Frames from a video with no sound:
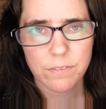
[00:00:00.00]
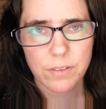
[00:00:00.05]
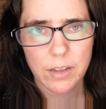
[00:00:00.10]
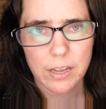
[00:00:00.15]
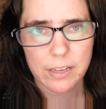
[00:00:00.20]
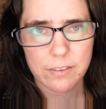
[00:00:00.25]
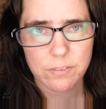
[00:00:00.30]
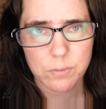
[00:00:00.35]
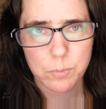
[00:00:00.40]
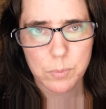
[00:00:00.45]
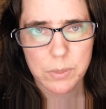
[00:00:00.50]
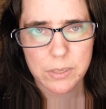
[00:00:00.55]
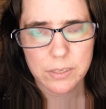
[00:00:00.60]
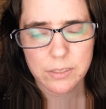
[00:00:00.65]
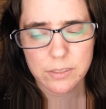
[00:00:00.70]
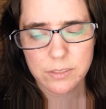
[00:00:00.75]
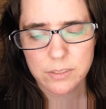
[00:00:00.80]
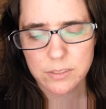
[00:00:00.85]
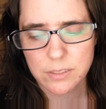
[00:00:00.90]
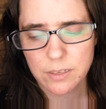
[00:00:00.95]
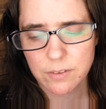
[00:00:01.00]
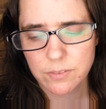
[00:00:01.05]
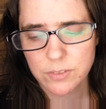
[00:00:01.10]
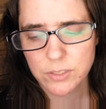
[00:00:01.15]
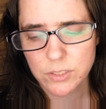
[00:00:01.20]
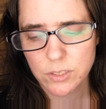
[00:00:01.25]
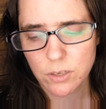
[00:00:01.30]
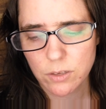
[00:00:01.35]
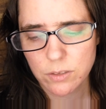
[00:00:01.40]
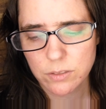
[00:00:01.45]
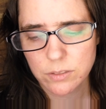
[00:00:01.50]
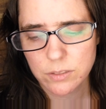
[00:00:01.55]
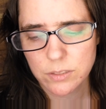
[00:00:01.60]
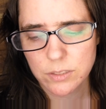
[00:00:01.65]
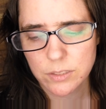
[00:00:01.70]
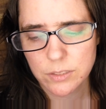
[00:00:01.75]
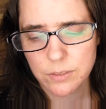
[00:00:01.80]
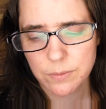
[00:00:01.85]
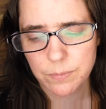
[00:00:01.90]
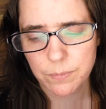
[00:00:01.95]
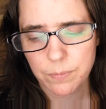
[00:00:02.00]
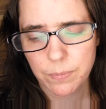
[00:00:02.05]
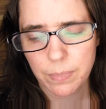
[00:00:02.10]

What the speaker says: 5 mils of salt,